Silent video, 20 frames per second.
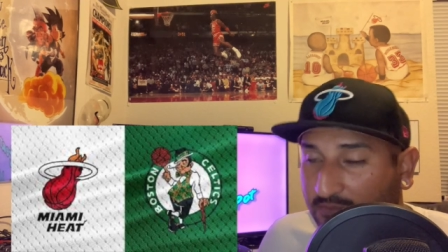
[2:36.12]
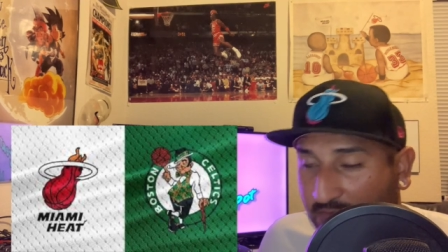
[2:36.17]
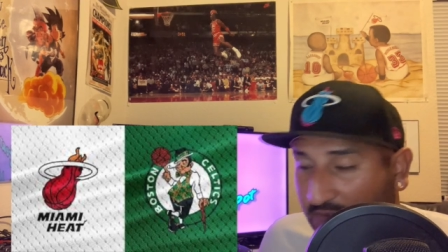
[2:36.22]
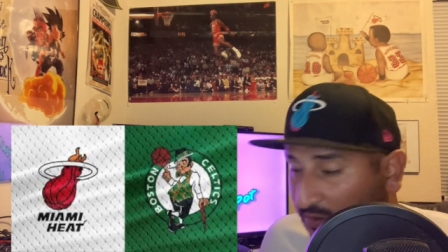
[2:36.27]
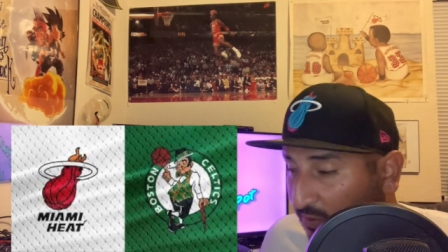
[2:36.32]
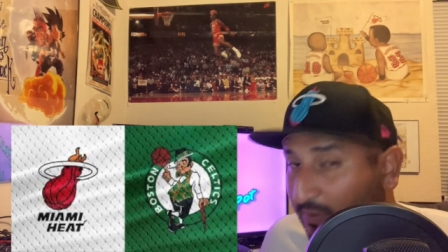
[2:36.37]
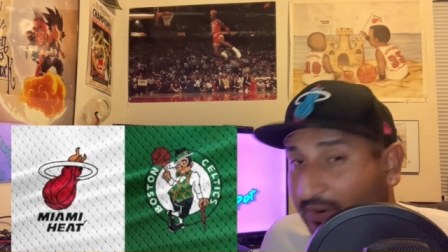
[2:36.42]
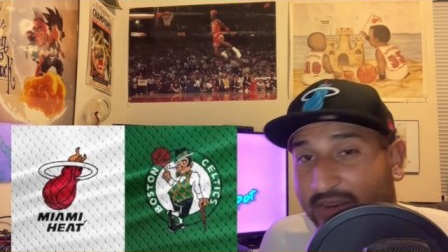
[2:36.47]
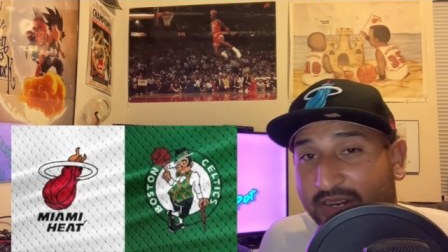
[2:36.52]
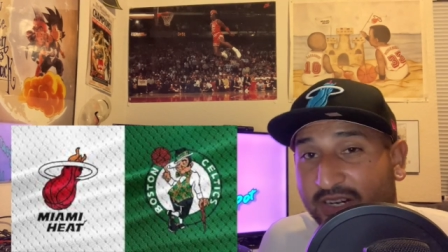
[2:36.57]

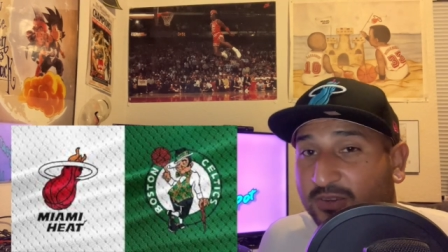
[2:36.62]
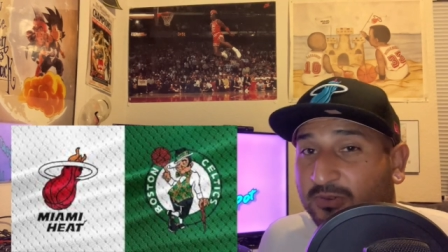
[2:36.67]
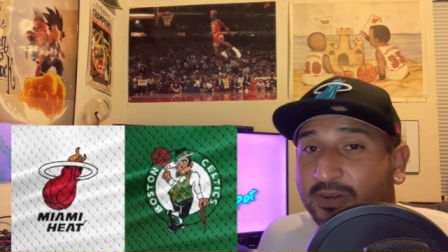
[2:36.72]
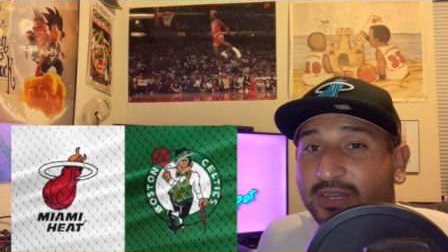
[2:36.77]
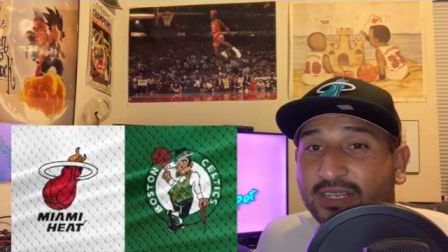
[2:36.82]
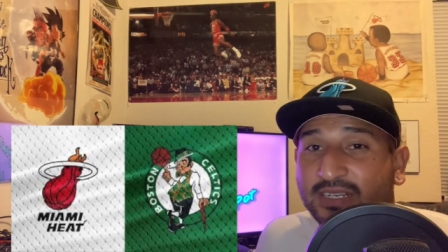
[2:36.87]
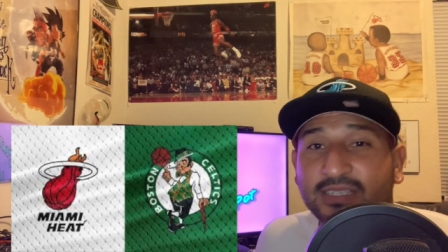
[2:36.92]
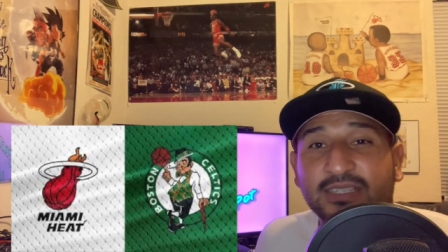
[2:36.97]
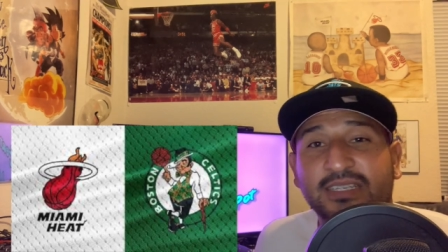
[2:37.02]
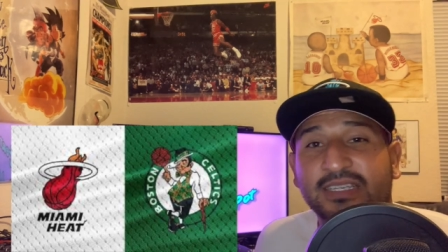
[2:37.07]
we're gonna
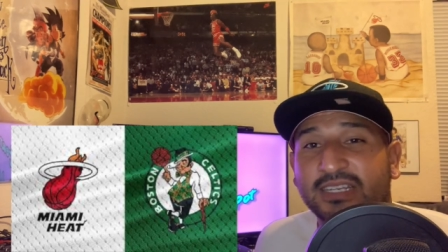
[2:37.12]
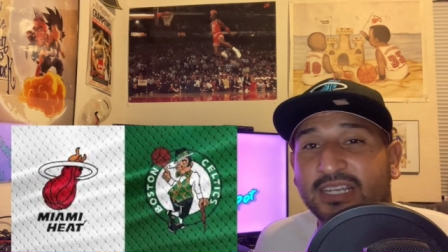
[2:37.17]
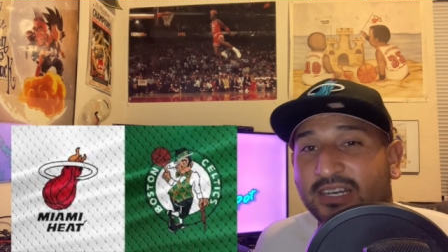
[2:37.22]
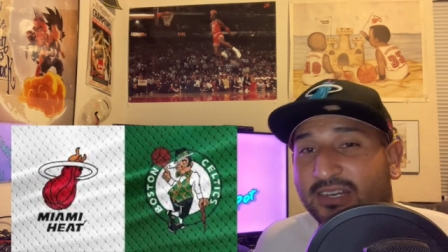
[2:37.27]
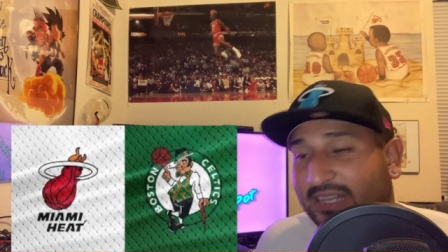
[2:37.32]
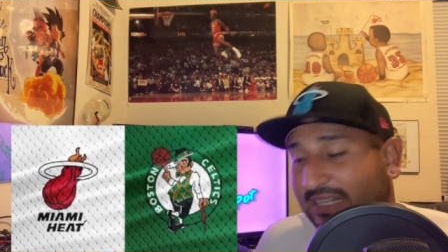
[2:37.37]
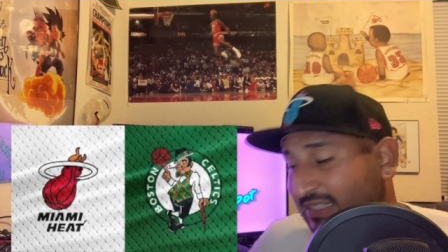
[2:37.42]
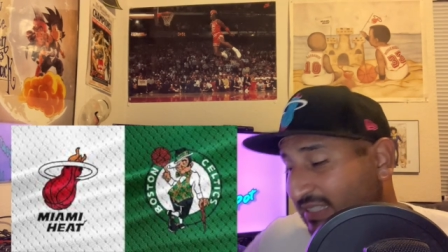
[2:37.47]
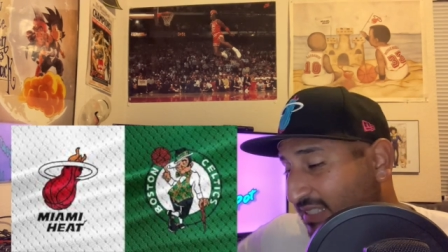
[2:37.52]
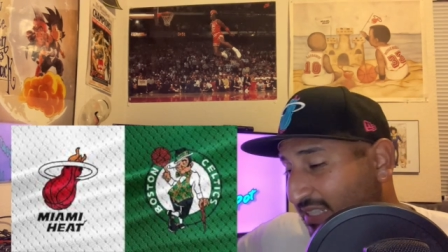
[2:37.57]
win.
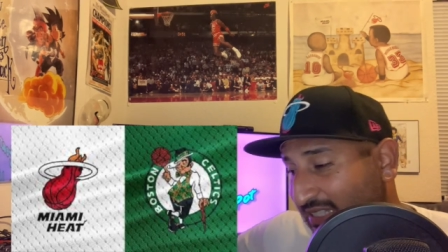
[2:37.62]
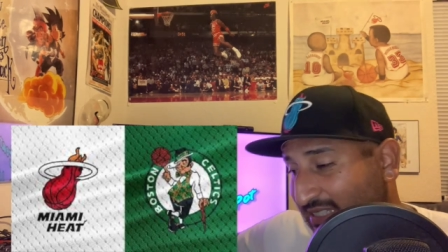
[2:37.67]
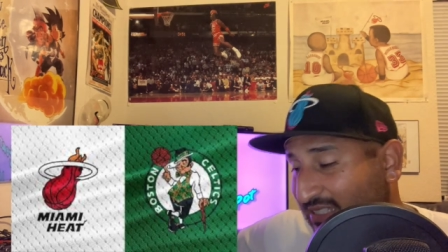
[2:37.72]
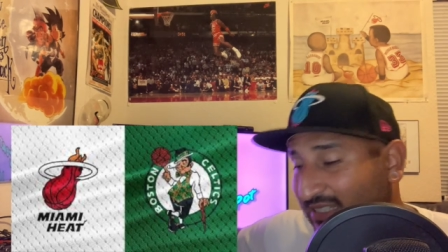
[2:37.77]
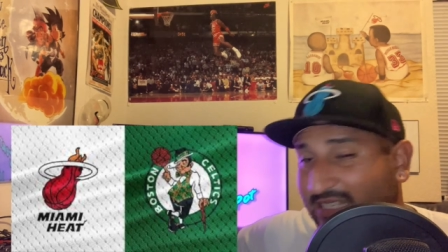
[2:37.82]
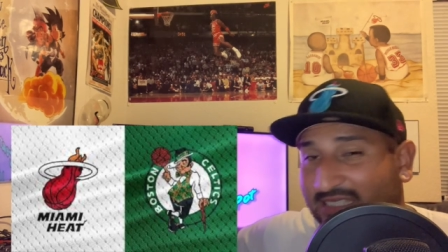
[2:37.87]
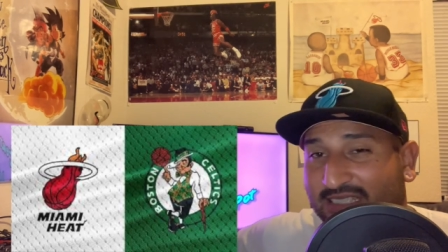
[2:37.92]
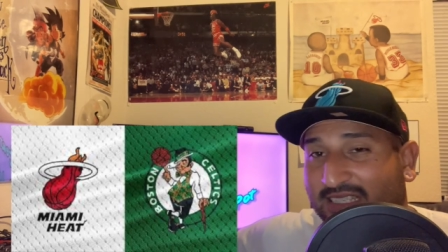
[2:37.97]
That's it. That's